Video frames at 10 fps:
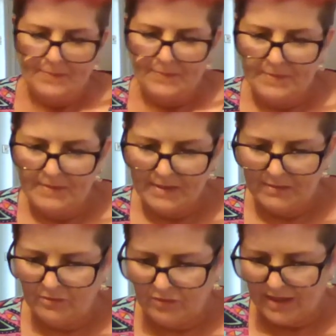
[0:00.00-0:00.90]
And
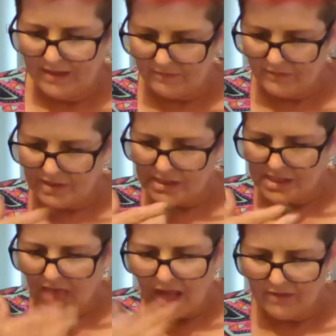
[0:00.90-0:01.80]
then there's
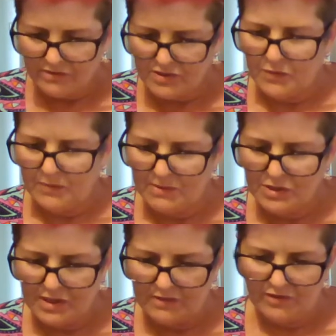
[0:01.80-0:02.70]
adverts for sewing
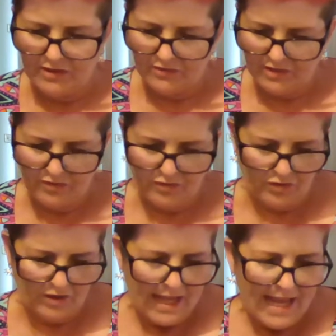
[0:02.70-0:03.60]
machines, etc.